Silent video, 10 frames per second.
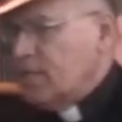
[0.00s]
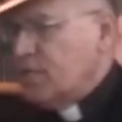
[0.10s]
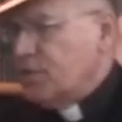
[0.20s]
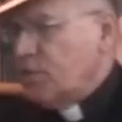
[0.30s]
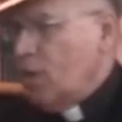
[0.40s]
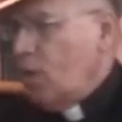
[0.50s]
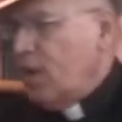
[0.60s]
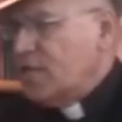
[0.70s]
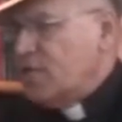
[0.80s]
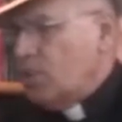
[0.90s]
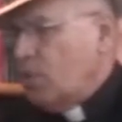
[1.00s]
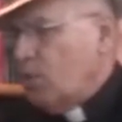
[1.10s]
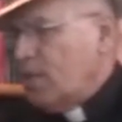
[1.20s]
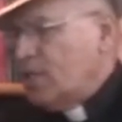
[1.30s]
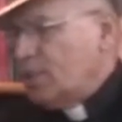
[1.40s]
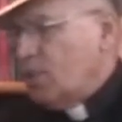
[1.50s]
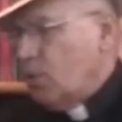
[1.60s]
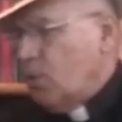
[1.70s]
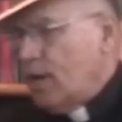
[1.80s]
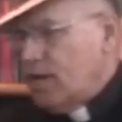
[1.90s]
0, 1, 0, 1, 0,
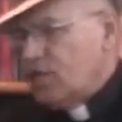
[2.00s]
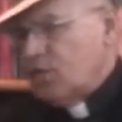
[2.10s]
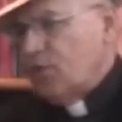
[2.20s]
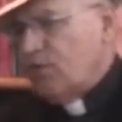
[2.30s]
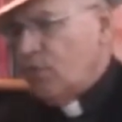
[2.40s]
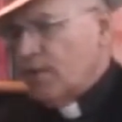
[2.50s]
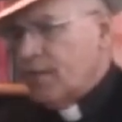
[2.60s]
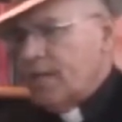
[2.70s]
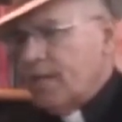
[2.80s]
1, and so forth.